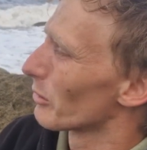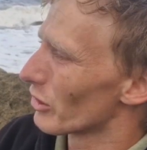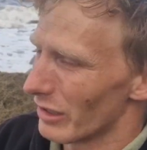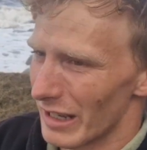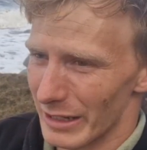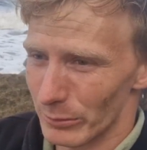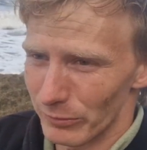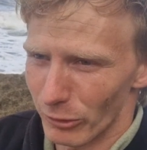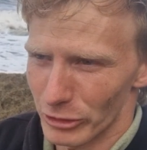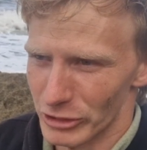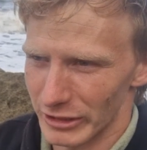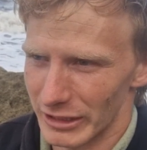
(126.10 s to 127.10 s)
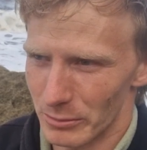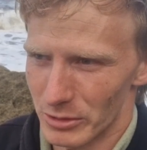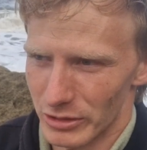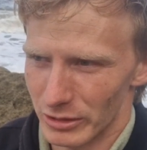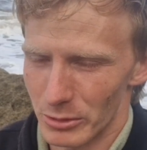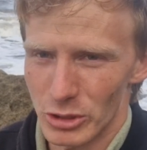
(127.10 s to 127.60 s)
So unfortunately
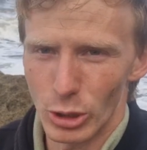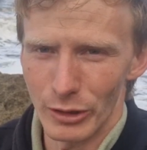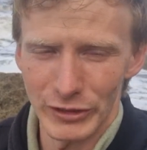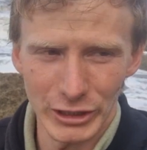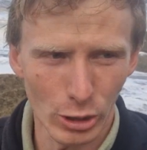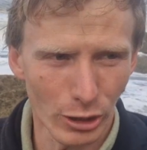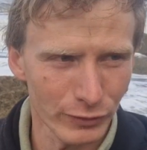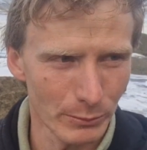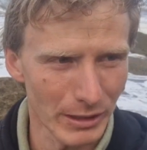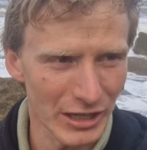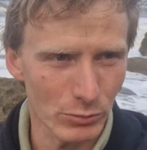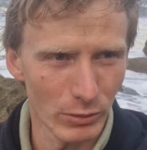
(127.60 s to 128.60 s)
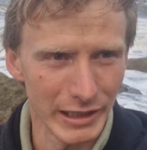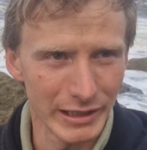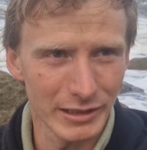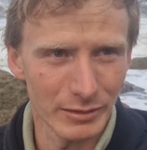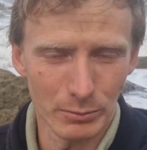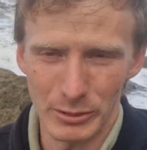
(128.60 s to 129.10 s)
there was no video from last week,
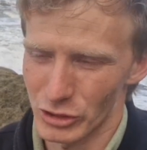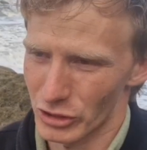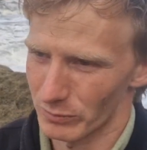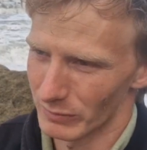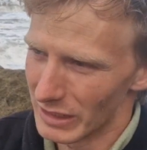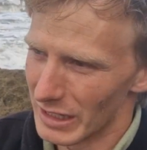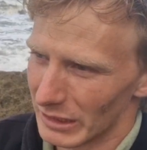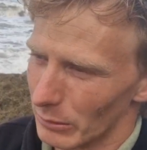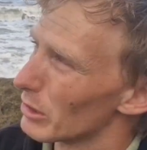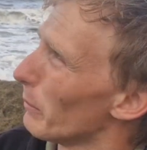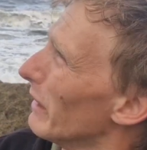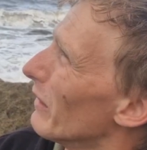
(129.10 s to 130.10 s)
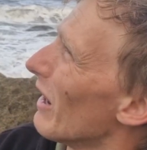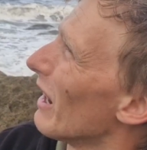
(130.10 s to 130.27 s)
which there was a bit of